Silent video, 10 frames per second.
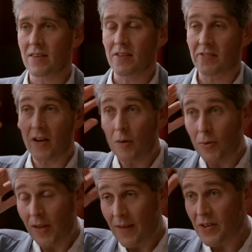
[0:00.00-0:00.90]

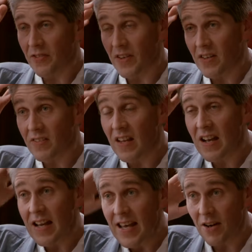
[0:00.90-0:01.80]
cerebral hemispheres, the
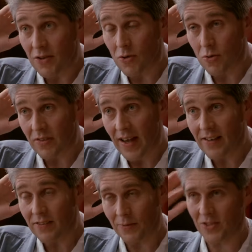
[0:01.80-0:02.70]

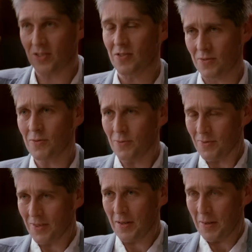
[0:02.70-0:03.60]
neocortex, which is
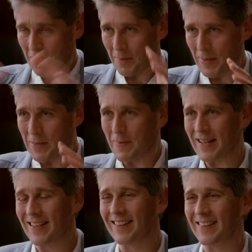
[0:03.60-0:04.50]
the big
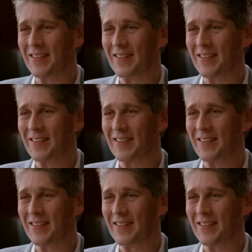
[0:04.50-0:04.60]
bit,